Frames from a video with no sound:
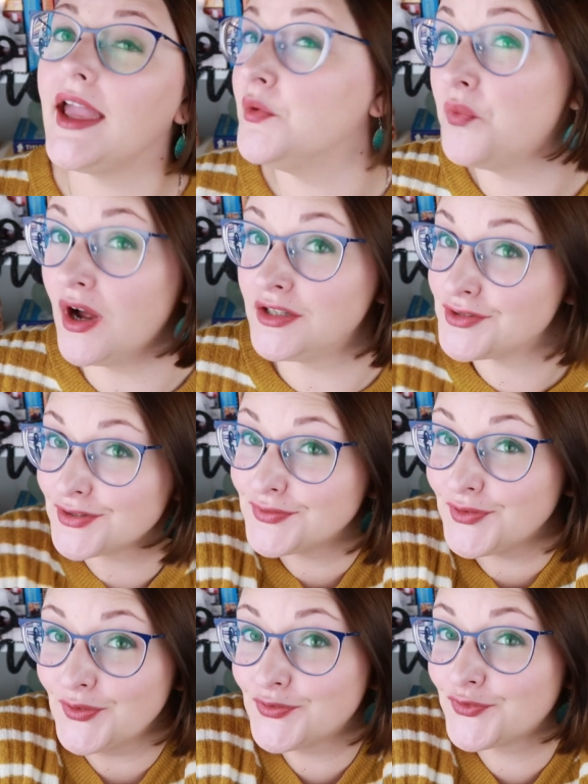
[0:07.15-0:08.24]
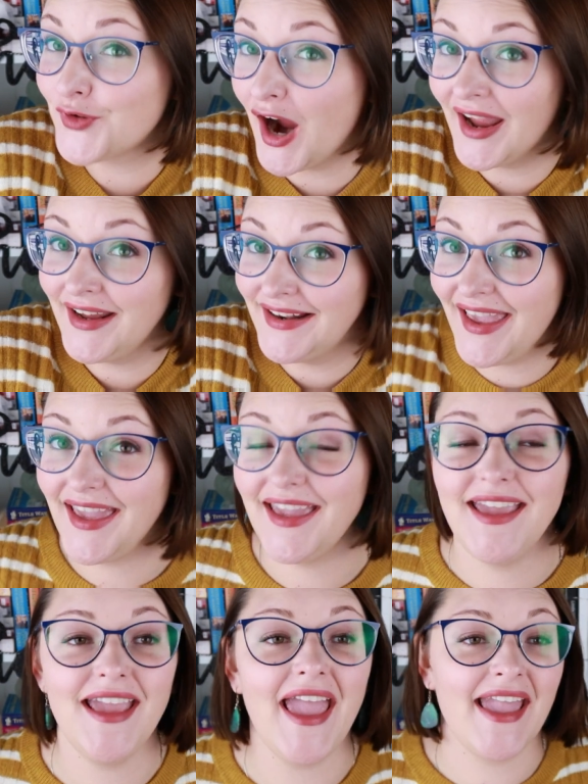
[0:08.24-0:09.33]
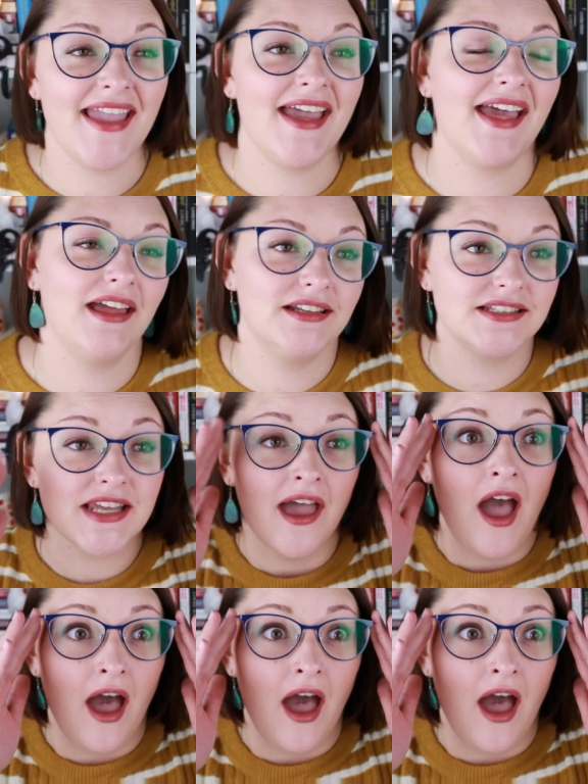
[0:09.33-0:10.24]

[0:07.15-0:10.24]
a wonderful Friday and